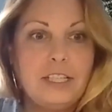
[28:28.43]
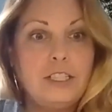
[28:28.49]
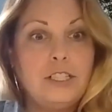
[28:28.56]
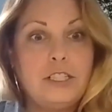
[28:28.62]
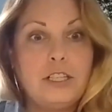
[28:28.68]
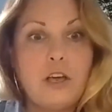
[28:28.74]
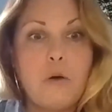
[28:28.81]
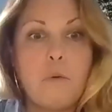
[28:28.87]

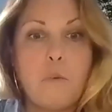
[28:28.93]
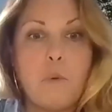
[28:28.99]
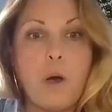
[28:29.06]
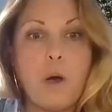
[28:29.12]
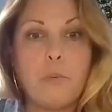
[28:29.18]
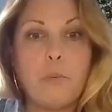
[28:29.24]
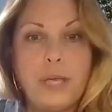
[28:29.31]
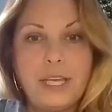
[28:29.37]
So
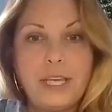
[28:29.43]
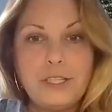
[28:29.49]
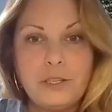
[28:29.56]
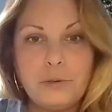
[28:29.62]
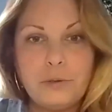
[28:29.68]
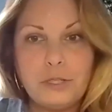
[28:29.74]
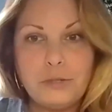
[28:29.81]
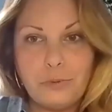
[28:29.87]
what we
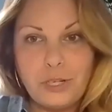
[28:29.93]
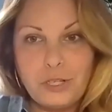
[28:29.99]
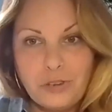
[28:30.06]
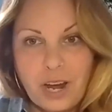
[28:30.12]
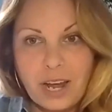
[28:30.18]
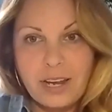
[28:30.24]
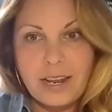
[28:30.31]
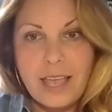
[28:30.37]
do is we
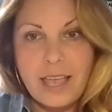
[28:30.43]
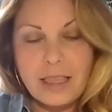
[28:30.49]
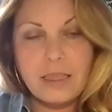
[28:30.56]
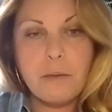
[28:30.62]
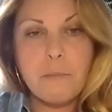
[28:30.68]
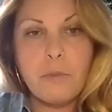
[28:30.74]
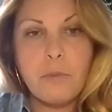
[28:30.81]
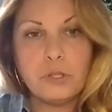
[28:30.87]
try to get
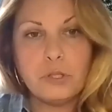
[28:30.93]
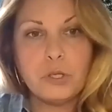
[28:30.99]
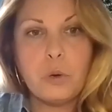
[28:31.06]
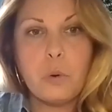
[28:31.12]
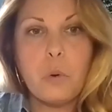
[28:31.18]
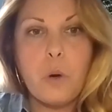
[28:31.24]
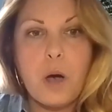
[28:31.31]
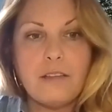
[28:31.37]
the most
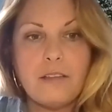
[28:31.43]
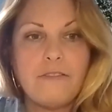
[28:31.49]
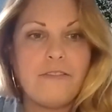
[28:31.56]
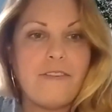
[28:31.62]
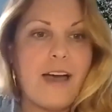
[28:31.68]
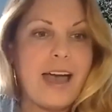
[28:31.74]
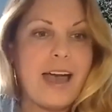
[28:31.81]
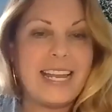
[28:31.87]

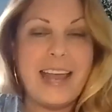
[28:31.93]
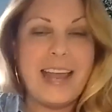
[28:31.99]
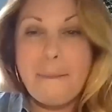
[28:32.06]
qualified,